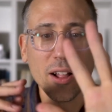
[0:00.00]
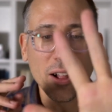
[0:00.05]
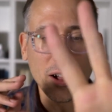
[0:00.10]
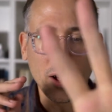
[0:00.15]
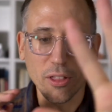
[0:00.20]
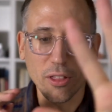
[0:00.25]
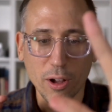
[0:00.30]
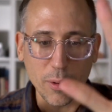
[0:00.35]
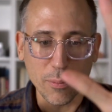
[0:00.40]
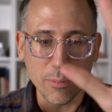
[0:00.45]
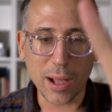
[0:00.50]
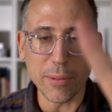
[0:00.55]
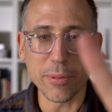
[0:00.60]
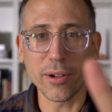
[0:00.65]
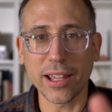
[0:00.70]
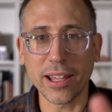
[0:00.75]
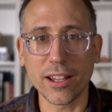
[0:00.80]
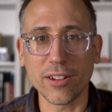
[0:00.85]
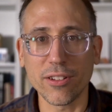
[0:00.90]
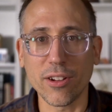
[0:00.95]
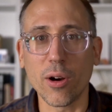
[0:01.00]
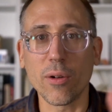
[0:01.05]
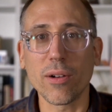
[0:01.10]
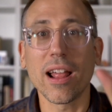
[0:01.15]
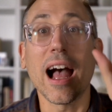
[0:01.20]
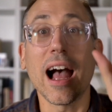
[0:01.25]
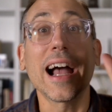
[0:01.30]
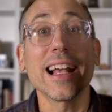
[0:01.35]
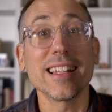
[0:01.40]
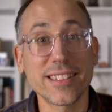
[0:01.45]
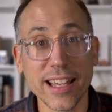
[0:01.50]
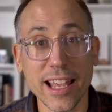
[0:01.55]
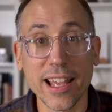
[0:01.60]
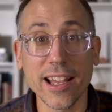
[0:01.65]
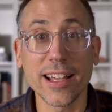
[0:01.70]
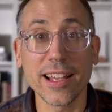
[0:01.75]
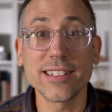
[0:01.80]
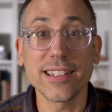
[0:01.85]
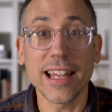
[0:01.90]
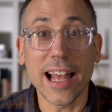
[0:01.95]
Although, Bible Geek note,
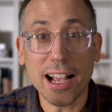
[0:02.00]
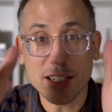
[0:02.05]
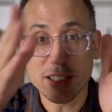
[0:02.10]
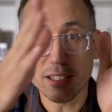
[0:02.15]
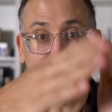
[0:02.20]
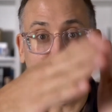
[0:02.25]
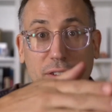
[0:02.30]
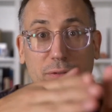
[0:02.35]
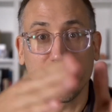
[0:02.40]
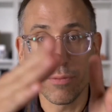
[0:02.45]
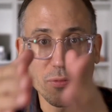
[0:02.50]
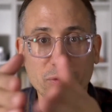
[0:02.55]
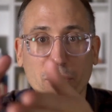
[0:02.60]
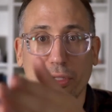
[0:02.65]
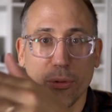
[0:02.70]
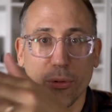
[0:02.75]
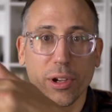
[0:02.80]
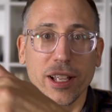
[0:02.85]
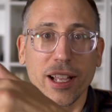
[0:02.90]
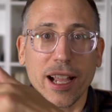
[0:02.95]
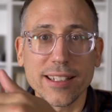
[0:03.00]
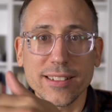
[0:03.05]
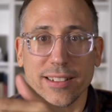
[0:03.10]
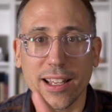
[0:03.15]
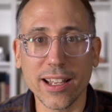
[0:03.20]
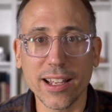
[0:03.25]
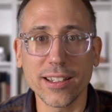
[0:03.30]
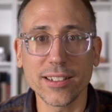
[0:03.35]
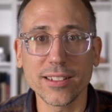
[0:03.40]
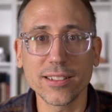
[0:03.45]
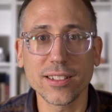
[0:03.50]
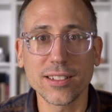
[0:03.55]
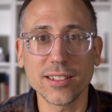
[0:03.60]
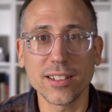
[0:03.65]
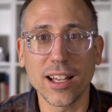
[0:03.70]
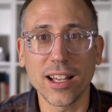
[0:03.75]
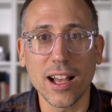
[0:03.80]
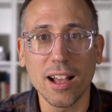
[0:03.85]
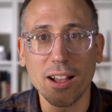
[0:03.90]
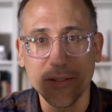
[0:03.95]
Isaiah is actually three Isaiahs,
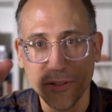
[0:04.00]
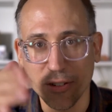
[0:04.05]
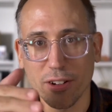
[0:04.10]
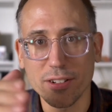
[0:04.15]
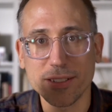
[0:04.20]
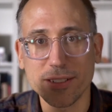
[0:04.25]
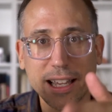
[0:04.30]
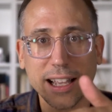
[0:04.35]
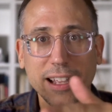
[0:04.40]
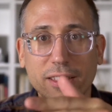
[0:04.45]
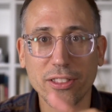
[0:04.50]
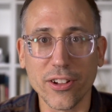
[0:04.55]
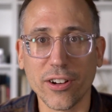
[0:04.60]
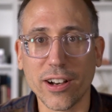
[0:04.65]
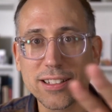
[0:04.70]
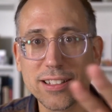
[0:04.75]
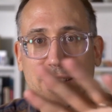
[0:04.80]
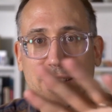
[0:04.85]
uh, first, second, third